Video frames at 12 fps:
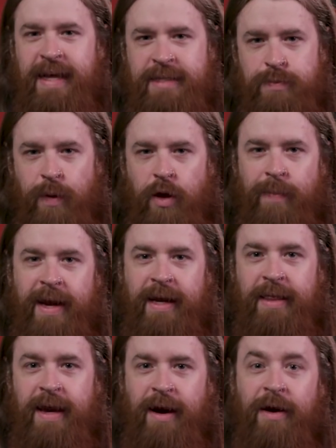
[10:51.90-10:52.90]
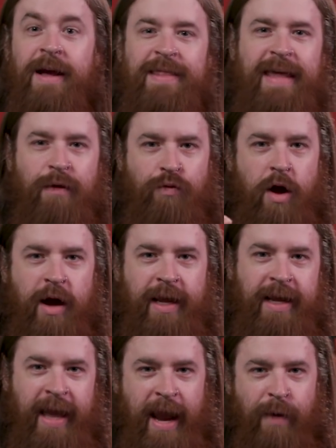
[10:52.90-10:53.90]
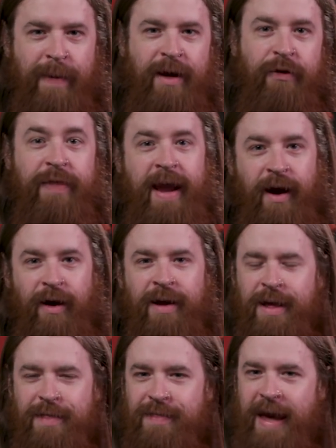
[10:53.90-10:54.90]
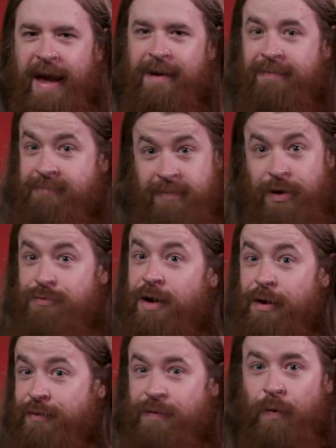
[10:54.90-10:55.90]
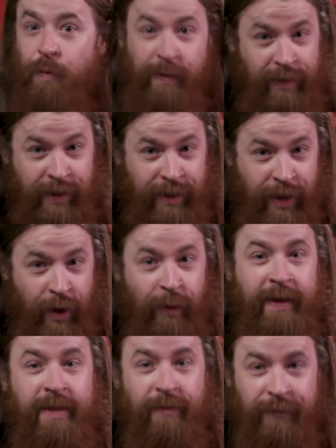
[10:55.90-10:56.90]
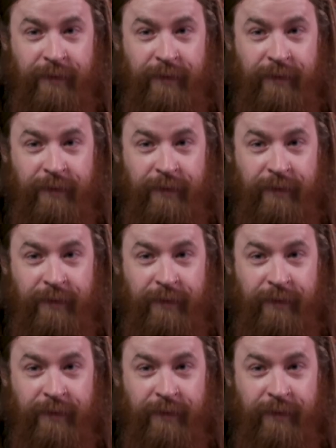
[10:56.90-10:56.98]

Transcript: Deathspell Omega there, that rocking hair metal there, that who knows where they're gonna go in the